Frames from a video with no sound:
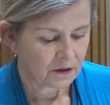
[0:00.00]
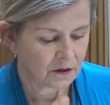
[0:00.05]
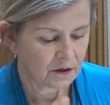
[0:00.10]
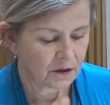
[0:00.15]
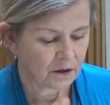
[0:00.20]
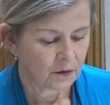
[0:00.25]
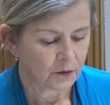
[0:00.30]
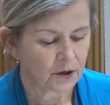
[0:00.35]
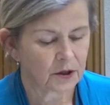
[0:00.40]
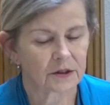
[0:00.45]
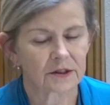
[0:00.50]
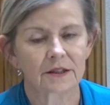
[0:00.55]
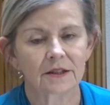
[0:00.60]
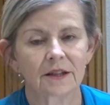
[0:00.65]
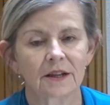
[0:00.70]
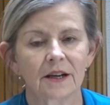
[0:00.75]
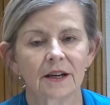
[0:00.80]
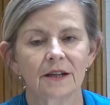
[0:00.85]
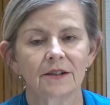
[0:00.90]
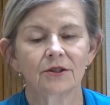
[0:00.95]
We are
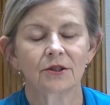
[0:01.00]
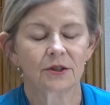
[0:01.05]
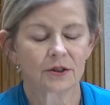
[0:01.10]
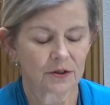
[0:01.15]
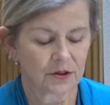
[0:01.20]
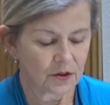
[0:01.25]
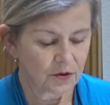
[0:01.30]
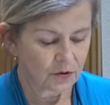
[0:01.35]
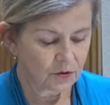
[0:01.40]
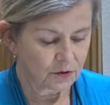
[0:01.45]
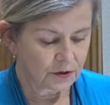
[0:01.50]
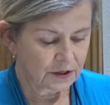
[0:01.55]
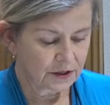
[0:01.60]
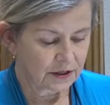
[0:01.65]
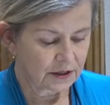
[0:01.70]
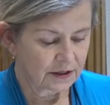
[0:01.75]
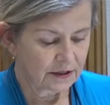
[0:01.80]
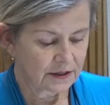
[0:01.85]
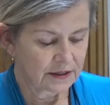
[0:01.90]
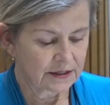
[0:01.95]
sad to note
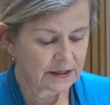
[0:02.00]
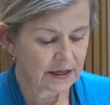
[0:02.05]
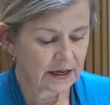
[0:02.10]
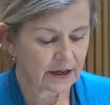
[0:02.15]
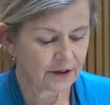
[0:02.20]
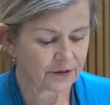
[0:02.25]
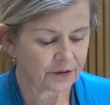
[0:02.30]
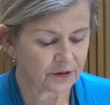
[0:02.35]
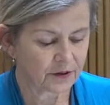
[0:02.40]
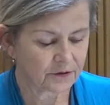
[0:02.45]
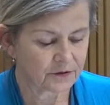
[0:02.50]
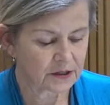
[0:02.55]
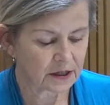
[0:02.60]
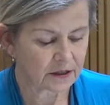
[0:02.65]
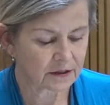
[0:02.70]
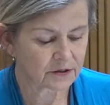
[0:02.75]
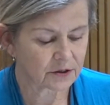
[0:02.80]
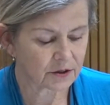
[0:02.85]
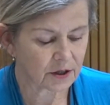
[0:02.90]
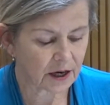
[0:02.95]
the death of
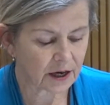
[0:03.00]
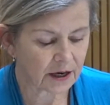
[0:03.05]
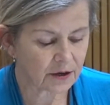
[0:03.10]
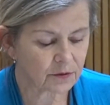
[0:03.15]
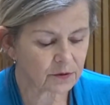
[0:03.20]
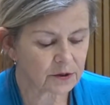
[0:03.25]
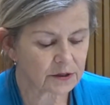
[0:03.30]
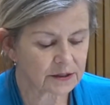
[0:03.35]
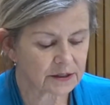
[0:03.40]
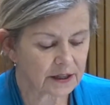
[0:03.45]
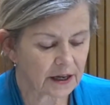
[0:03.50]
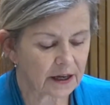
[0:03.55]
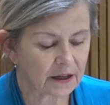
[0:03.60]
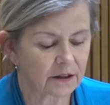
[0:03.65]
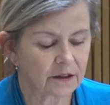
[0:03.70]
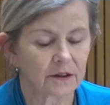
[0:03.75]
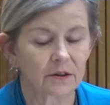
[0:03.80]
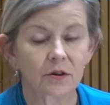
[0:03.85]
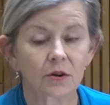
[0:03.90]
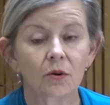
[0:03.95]
Dr. Iris
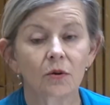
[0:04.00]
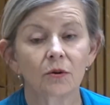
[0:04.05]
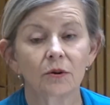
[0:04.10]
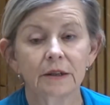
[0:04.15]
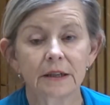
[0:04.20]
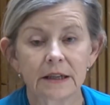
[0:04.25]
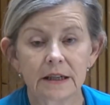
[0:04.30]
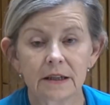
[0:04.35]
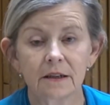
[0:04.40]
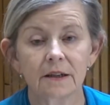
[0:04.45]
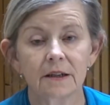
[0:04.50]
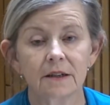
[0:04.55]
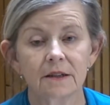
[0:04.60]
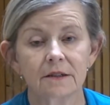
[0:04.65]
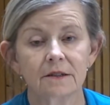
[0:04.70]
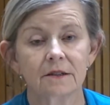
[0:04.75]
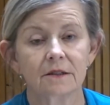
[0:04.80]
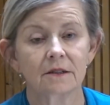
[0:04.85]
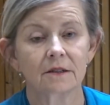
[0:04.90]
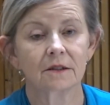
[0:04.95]
Helen
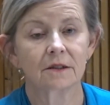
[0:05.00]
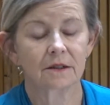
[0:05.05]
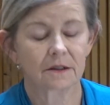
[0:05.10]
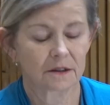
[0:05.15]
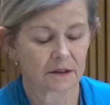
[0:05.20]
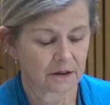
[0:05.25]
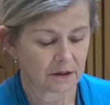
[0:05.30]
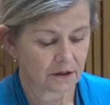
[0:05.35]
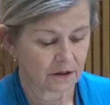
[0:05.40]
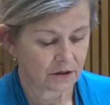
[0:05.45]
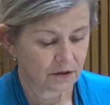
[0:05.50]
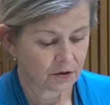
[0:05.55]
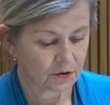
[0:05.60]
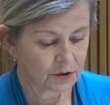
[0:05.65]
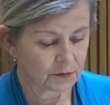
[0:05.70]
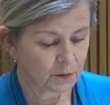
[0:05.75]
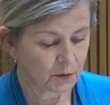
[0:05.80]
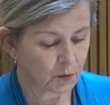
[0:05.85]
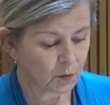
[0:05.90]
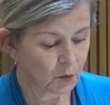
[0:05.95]
Cornelius,
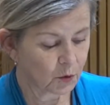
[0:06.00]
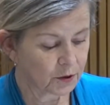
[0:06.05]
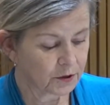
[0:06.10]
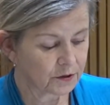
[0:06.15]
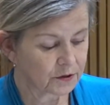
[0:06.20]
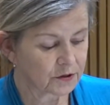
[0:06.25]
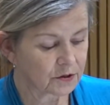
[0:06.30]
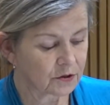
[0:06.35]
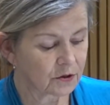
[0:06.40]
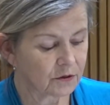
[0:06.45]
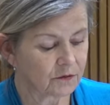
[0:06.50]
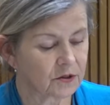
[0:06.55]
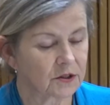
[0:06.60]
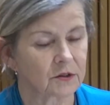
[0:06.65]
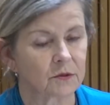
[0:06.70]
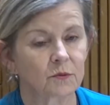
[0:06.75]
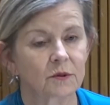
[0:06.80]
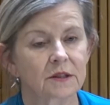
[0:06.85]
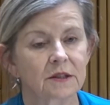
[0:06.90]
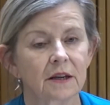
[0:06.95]
whose memorial
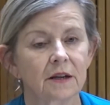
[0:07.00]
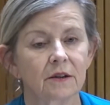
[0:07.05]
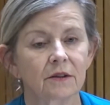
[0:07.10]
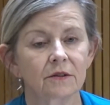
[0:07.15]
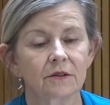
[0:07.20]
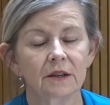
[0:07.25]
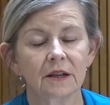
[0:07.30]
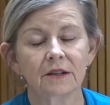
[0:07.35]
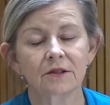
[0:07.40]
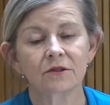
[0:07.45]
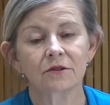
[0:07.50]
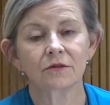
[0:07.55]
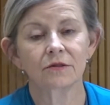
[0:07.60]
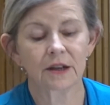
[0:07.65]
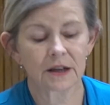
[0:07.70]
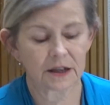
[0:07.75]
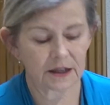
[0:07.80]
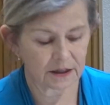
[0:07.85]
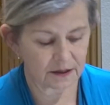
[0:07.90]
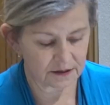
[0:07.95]
service was held
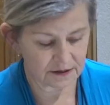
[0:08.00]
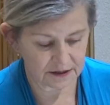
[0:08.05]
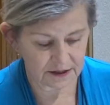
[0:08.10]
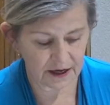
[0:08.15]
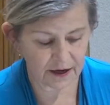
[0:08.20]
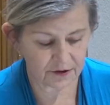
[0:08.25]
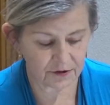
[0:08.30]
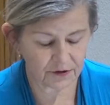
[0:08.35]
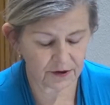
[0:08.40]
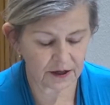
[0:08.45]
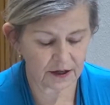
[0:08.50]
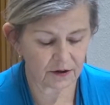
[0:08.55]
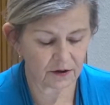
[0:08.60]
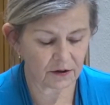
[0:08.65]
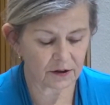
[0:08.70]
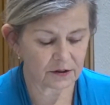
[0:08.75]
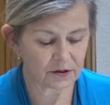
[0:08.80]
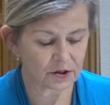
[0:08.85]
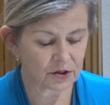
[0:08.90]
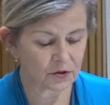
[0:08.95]
yesterday, Saturday,
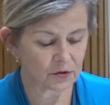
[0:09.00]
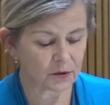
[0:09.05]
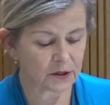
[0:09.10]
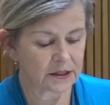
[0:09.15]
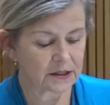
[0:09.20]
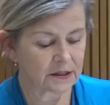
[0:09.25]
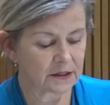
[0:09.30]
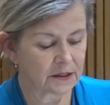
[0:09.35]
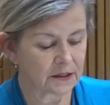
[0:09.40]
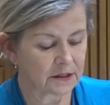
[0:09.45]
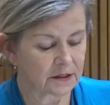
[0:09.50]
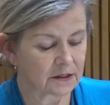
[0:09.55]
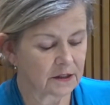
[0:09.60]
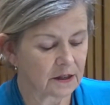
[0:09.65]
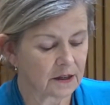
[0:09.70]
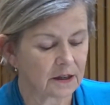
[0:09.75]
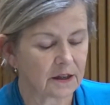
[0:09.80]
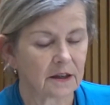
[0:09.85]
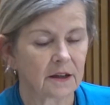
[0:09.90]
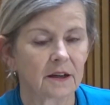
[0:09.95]
August 26th,
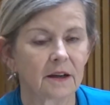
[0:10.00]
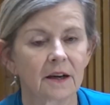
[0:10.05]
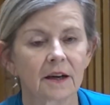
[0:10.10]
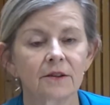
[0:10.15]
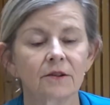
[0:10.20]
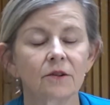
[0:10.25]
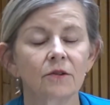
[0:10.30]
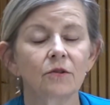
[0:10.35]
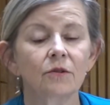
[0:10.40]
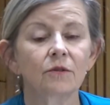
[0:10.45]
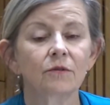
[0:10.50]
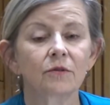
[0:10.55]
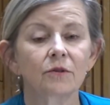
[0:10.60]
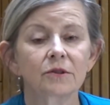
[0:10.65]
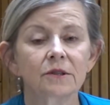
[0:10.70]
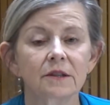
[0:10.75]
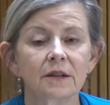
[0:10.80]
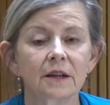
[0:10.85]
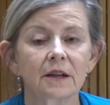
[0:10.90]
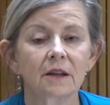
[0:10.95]
at the
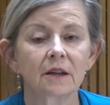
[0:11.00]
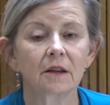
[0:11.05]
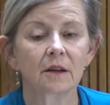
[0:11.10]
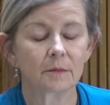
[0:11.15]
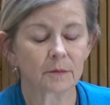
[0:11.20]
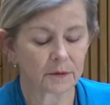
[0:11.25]
University Club of